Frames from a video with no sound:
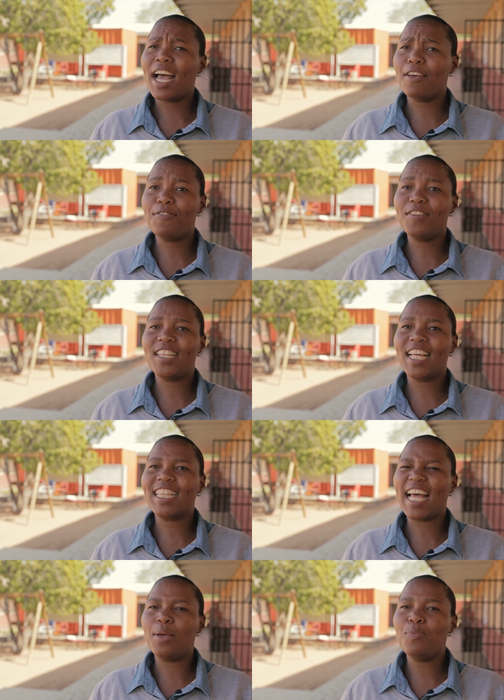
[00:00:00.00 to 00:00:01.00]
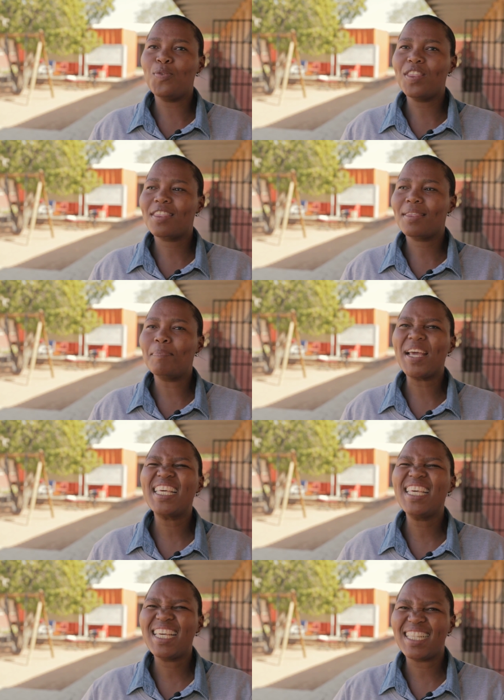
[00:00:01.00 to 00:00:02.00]
I feel that I'm with my
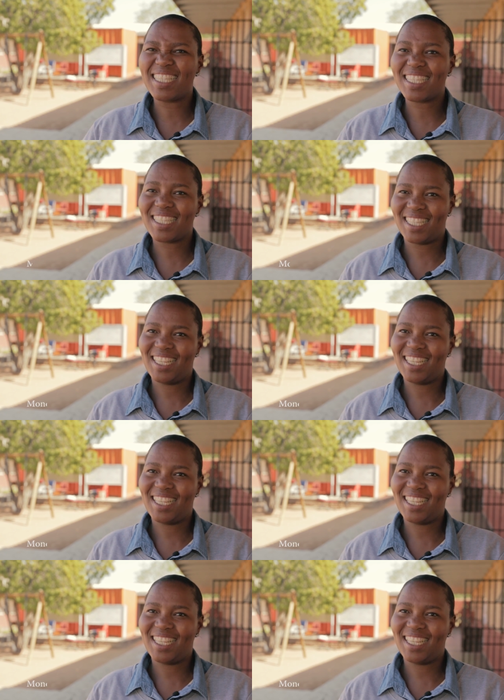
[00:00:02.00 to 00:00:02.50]
kids.